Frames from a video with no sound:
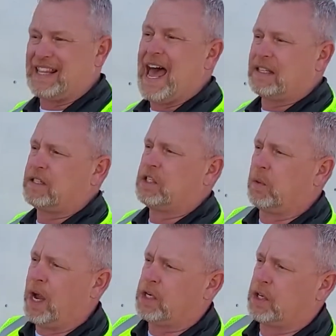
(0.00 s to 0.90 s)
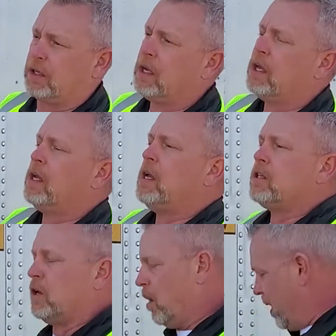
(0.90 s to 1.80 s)
that situation.
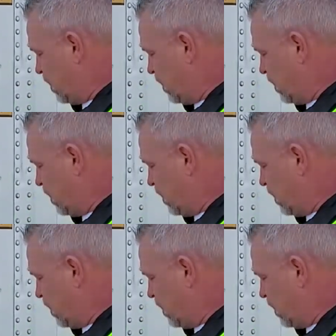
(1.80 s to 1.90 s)
So you want to